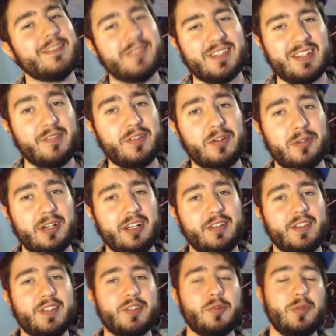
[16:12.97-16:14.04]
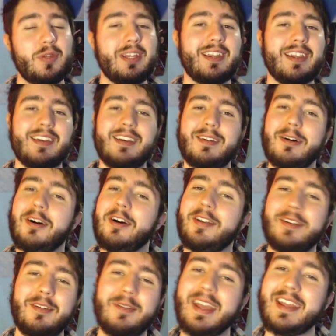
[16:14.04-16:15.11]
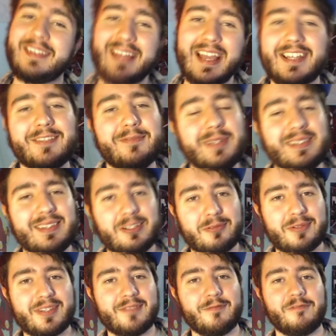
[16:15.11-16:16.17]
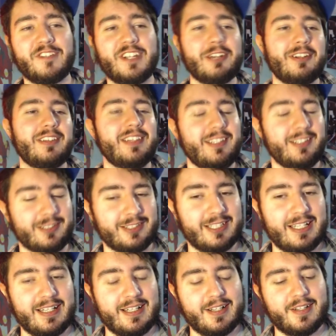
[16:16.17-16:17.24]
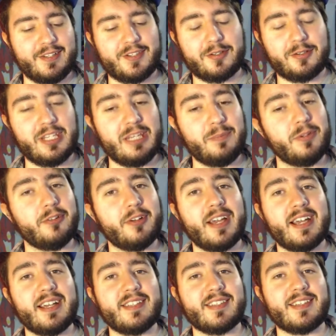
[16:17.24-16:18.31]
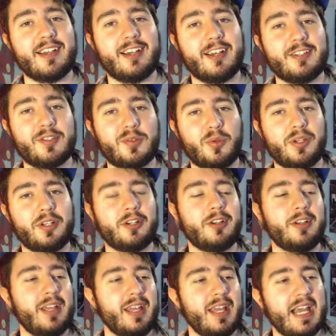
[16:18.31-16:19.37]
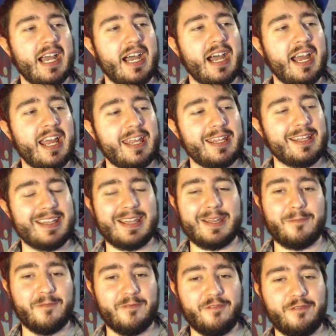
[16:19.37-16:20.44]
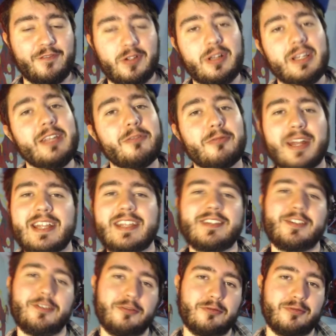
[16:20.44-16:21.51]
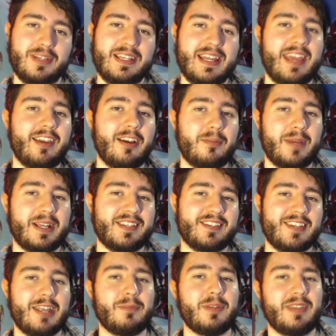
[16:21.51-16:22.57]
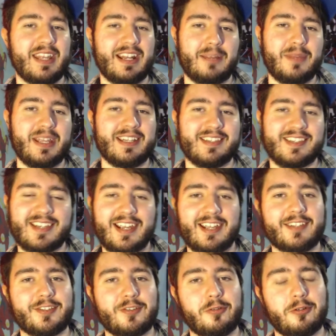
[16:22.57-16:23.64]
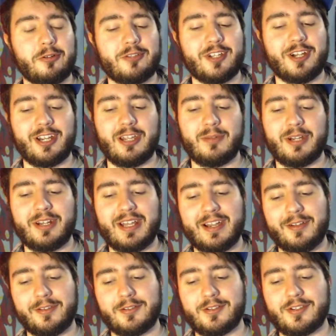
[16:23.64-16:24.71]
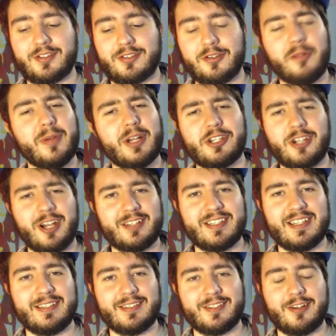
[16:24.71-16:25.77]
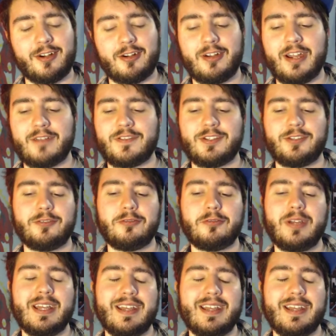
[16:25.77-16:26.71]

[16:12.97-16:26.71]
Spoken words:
of stuff going on this week, and last week there was very little. So keep your eyes on Twitter. I am fully ready to renege on my statement that I made in Cyan's Corner, talking about how there's so much content in StarCraft 2